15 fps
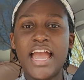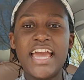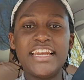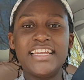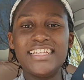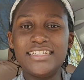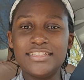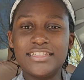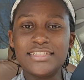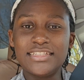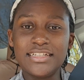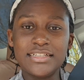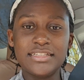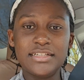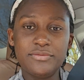And
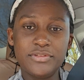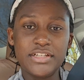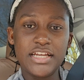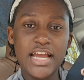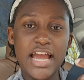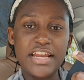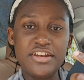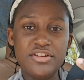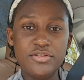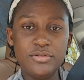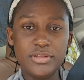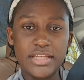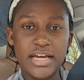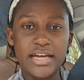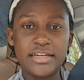instinctively I
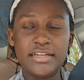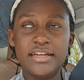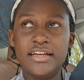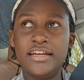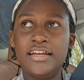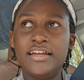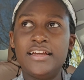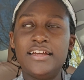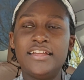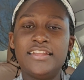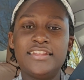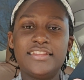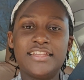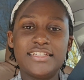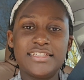knew that
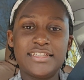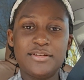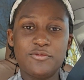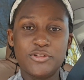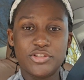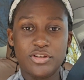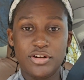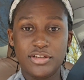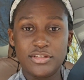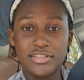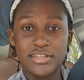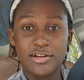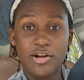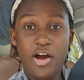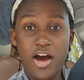this thing was gonna
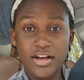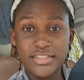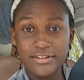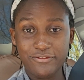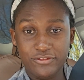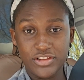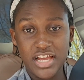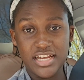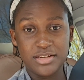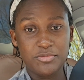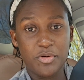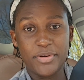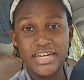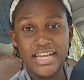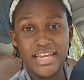cause a flood the
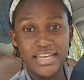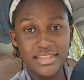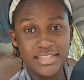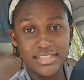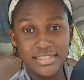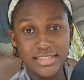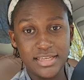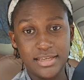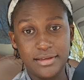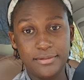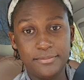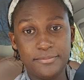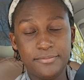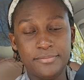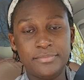moment it hit the sea.
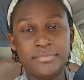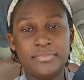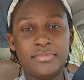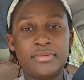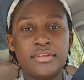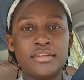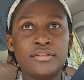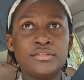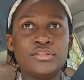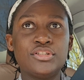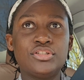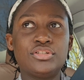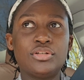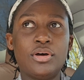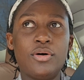
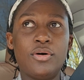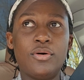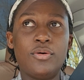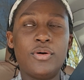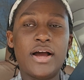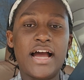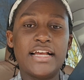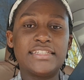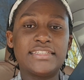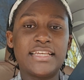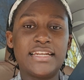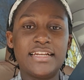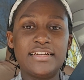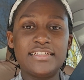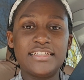So I
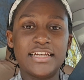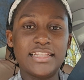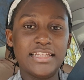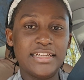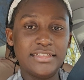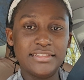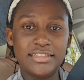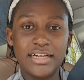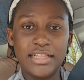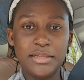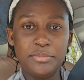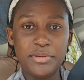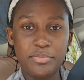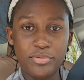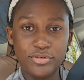started yelling,
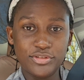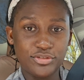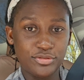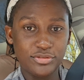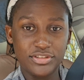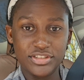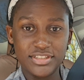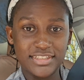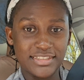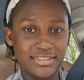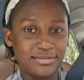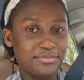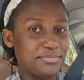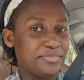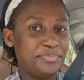telling people to
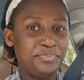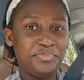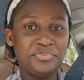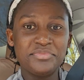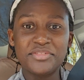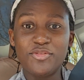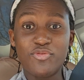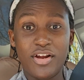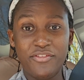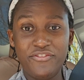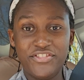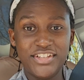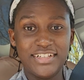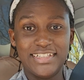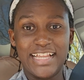just run
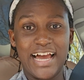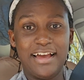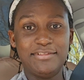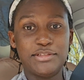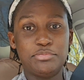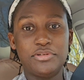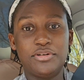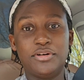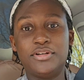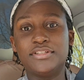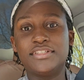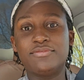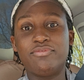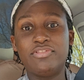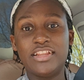for your lives
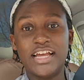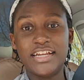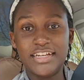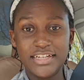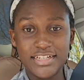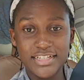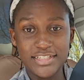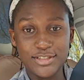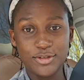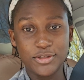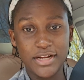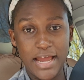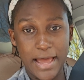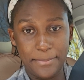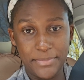because flooding is
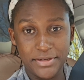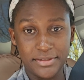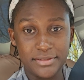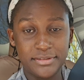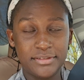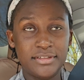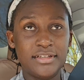gonna happen.